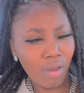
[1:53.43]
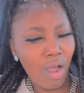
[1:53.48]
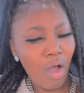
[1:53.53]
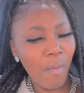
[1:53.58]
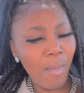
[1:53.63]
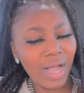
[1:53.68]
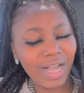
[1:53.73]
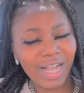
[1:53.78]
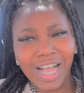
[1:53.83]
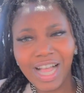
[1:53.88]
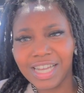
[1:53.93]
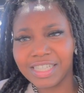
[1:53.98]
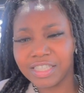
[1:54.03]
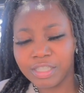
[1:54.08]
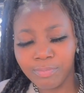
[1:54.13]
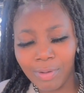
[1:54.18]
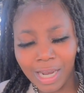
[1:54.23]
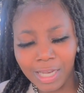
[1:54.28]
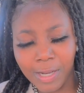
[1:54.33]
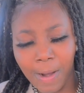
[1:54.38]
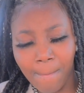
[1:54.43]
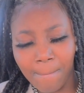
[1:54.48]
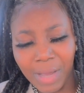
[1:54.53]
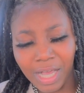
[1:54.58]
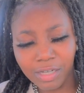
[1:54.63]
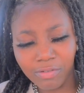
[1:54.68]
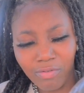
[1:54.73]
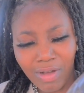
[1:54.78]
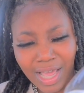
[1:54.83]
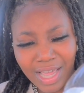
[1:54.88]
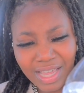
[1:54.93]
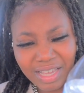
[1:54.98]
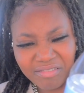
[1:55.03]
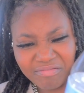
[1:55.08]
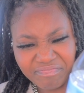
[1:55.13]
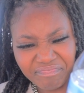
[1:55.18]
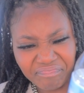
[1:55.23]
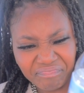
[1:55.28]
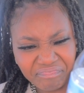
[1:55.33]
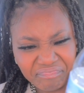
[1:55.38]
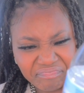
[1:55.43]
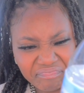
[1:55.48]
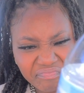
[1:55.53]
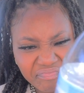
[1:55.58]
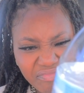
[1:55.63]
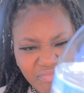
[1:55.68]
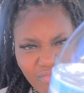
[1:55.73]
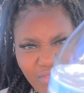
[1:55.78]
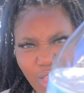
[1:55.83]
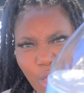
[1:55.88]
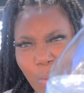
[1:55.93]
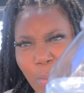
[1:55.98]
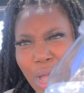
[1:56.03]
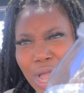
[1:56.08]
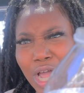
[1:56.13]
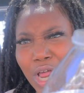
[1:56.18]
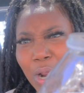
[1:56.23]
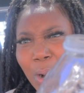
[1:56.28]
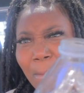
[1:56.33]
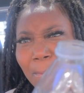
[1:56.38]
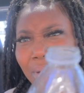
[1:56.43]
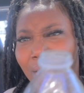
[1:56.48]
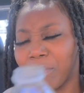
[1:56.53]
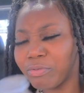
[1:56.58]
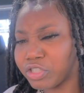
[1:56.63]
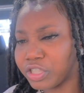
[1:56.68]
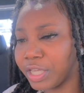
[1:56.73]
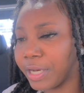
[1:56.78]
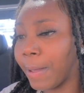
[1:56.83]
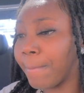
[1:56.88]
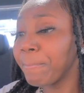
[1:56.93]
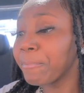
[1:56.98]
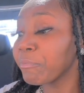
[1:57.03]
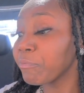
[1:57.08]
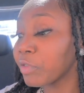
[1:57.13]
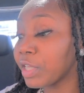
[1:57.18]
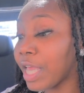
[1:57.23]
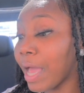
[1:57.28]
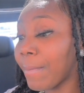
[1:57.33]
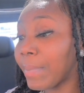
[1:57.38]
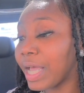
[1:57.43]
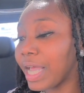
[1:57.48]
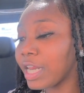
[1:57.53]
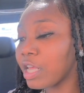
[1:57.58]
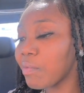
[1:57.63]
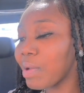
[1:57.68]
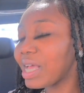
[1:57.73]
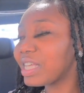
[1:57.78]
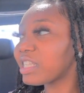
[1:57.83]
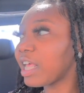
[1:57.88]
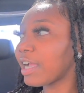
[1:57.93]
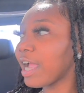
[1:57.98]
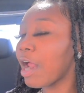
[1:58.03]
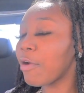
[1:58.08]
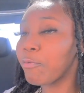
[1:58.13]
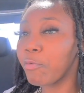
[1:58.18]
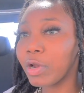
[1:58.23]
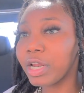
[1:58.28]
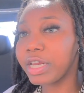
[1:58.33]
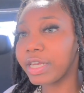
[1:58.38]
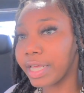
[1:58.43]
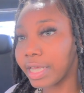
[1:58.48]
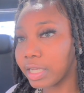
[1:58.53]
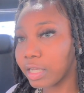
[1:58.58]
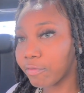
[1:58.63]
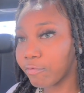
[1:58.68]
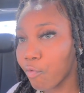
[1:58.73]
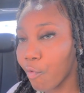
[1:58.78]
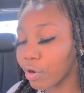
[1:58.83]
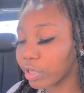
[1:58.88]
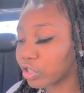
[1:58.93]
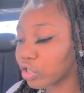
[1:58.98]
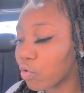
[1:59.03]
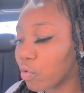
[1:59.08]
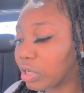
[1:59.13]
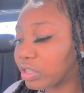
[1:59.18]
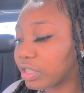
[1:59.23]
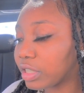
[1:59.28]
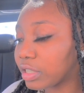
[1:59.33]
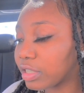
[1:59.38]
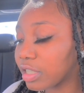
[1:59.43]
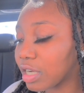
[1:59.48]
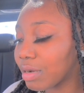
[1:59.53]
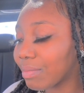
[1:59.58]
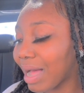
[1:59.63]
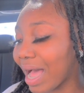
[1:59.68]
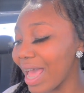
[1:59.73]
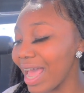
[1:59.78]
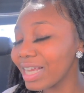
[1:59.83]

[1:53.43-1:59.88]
Oh my gosh, it's probably the best. Wait mine got all them bubbles in it yeah but anyways like i really did look forward to going to the gym i